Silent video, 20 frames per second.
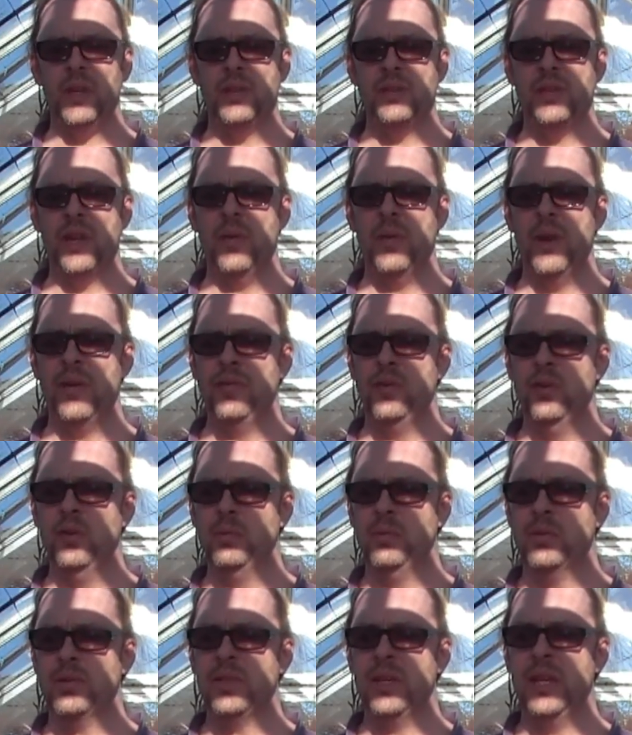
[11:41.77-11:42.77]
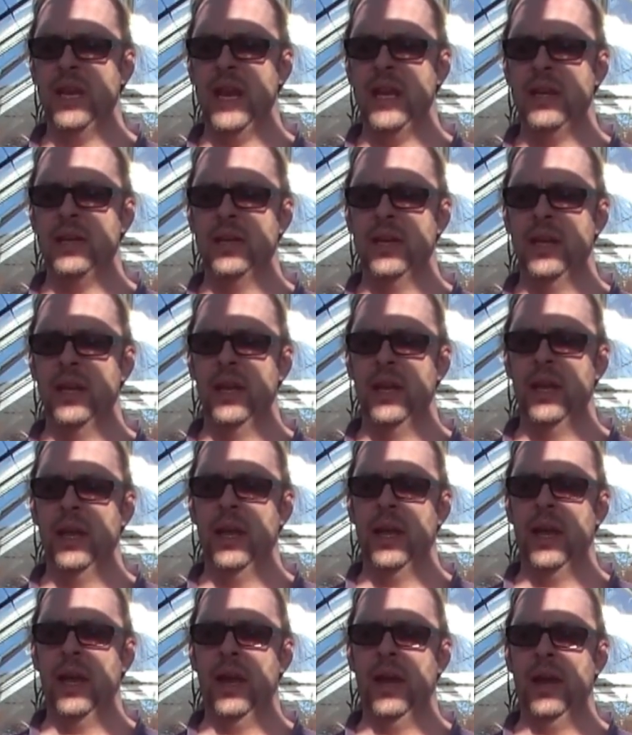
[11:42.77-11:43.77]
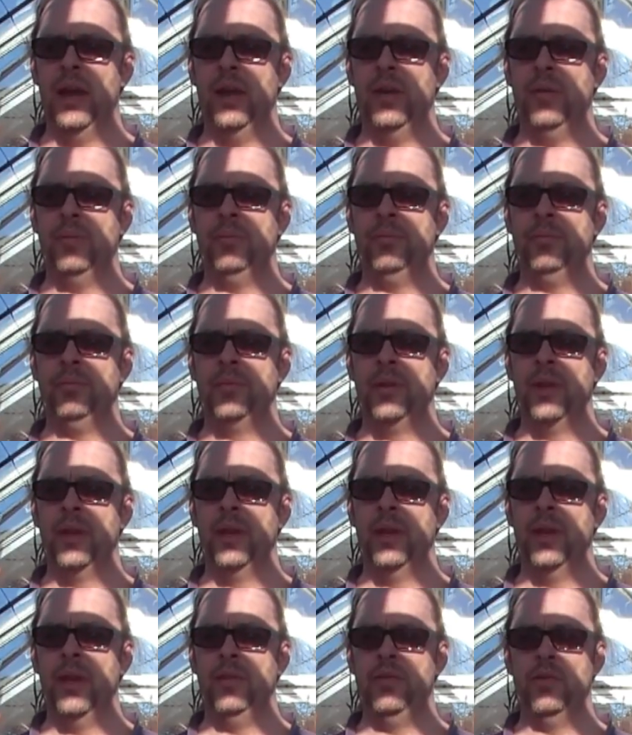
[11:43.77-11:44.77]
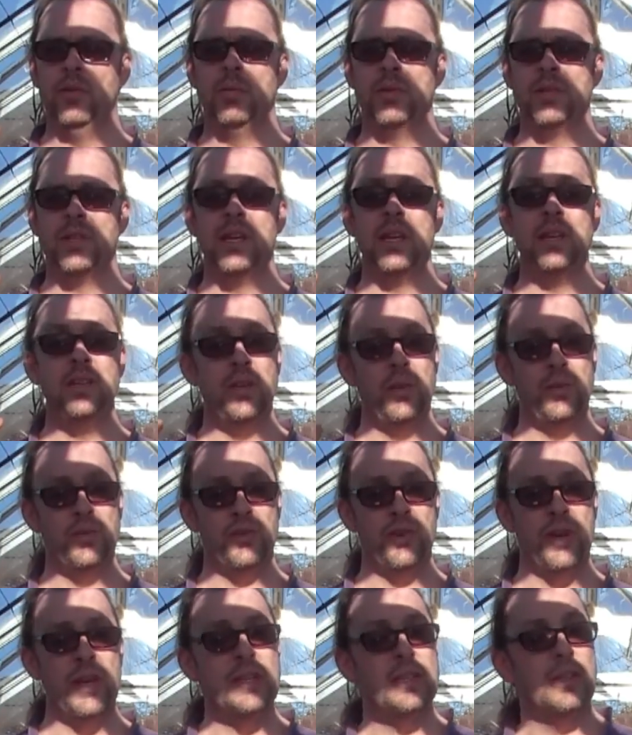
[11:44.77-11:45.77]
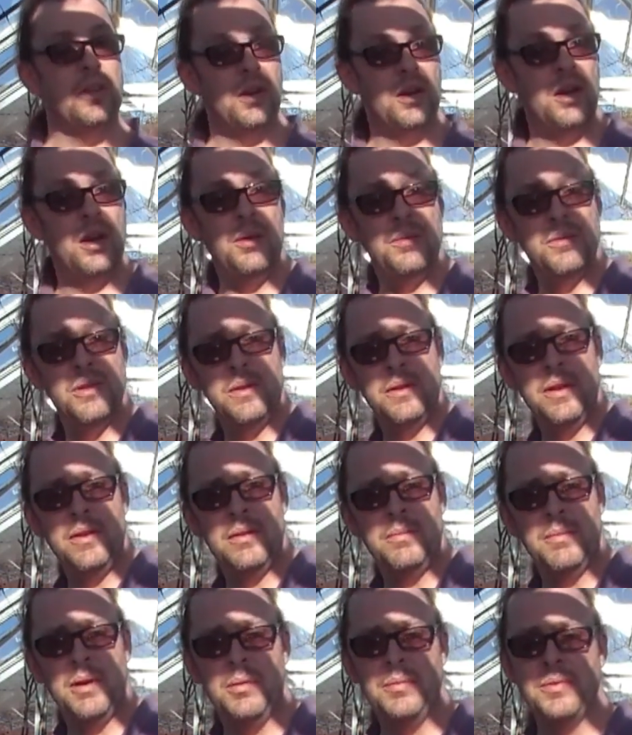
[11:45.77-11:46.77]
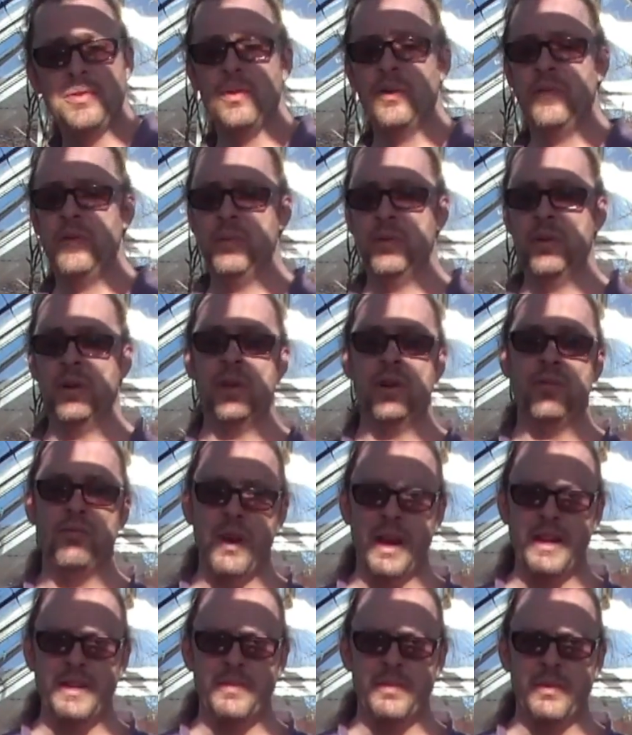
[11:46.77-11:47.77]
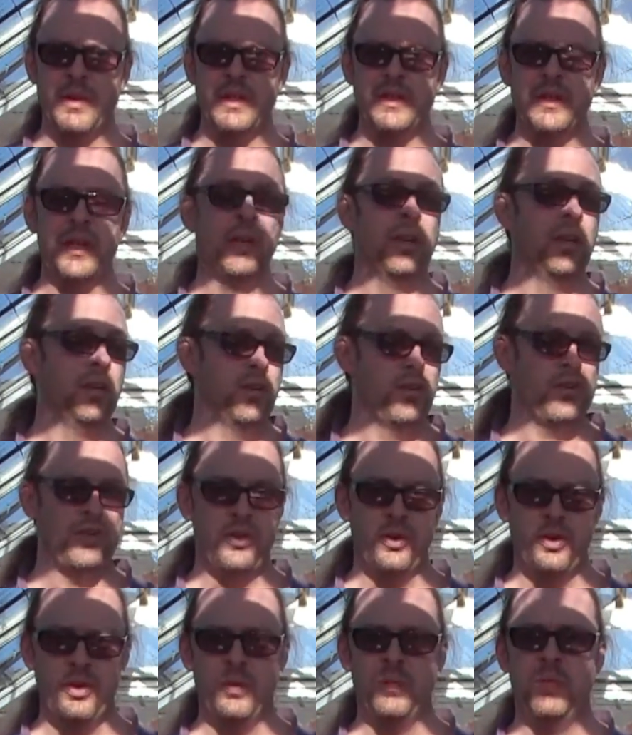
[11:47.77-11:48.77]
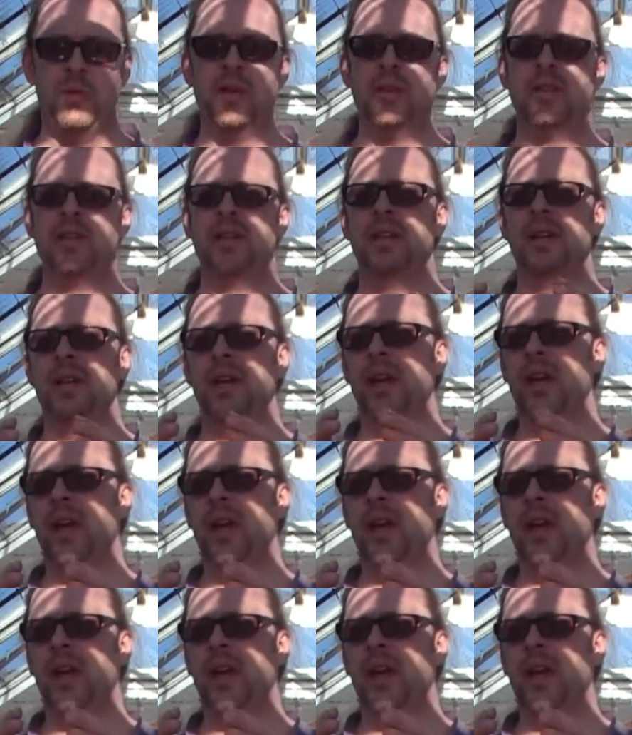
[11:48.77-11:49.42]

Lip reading: So if you're putting in new trees like I'm doing at the moment, or if you're putting in raspberries, strawberries,